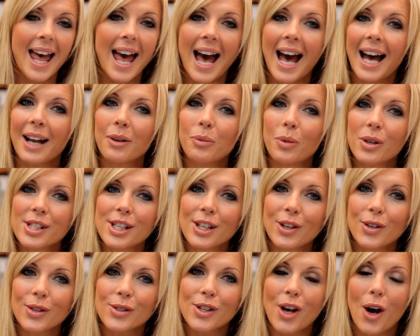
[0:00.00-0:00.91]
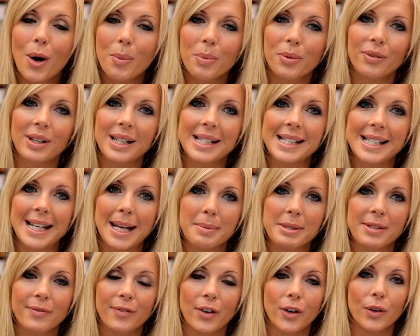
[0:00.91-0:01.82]
And what are your top 3
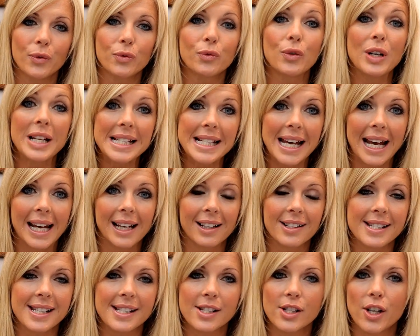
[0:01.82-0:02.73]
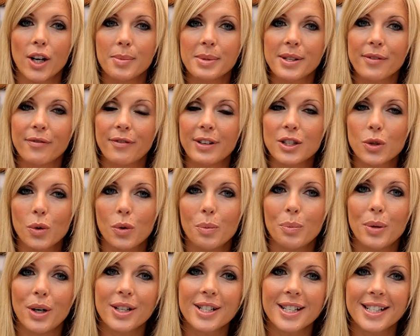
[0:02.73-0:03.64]
tips for retailers in terms of visual
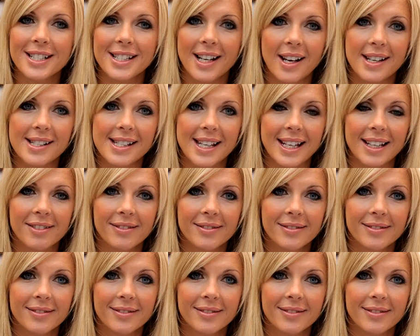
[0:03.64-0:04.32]
merchandising?